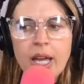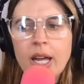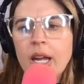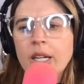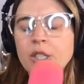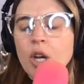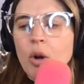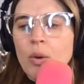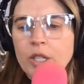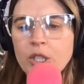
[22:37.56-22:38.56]

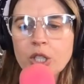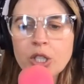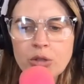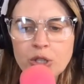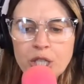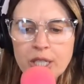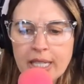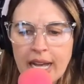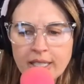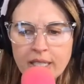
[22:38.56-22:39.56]
So, you know, she's
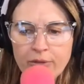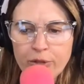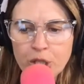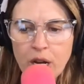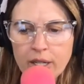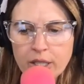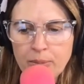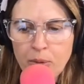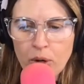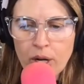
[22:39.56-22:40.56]
asking for child
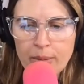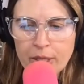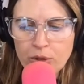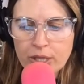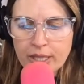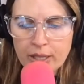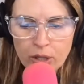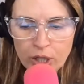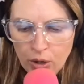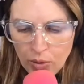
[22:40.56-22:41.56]
support. I mean, Tristan,
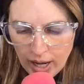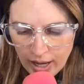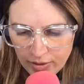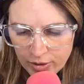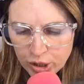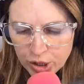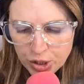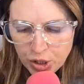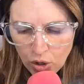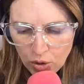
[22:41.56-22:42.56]
you know, uh, there's
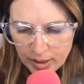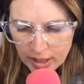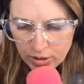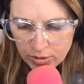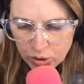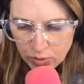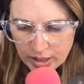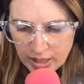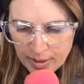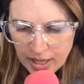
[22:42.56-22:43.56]
so many news stories
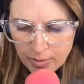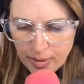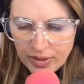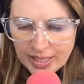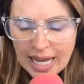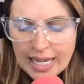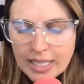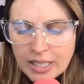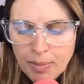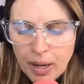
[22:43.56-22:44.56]
coming out about this. I guess
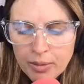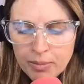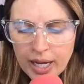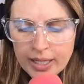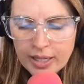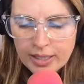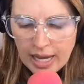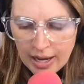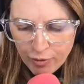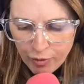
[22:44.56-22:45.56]
the bottom line is
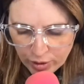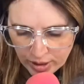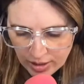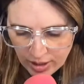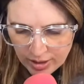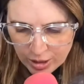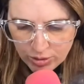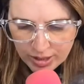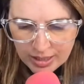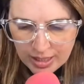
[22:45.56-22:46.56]
at first I thought that
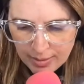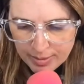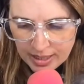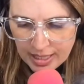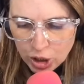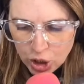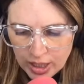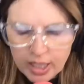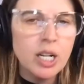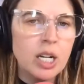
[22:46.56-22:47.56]
Tristan Thompson had
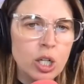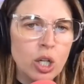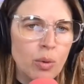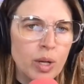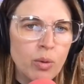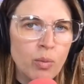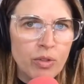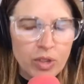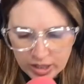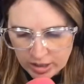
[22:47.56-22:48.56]
cheated on Khloe with
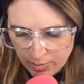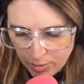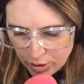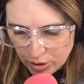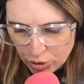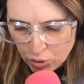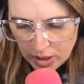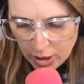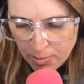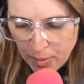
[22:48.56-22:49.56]
this personal
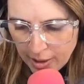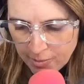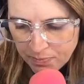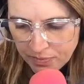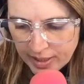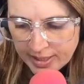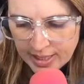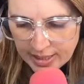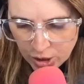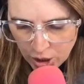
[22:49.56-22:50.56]
trainer, but it
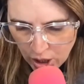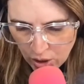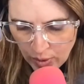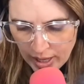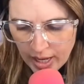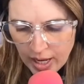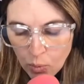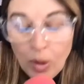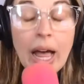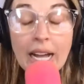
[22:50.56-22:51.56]
says no.
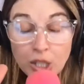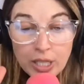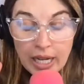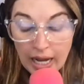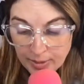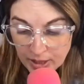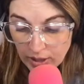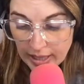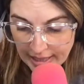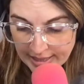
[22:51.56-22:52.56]
Well, actually, I'm
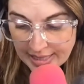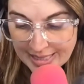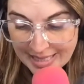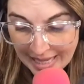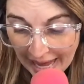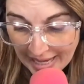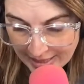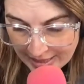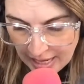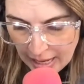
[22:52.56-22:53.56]
sorry. It says
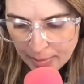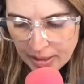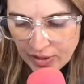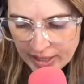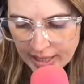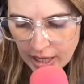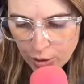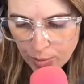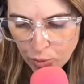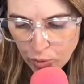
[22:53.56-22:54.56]
yes. But I think he got
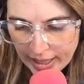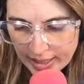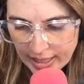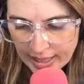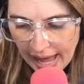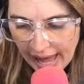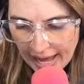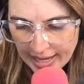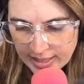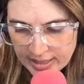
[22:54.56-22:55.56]
her pregnant
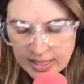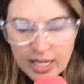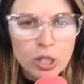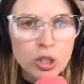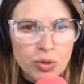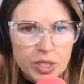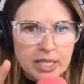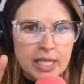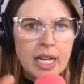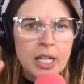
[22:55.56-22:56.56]
as
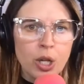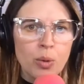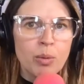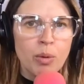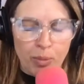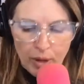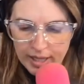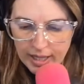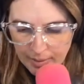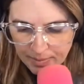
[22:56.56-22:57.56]
Tristan and Khloe were
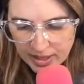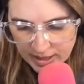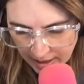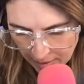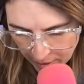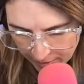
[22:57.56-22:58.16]
breaking up this summer.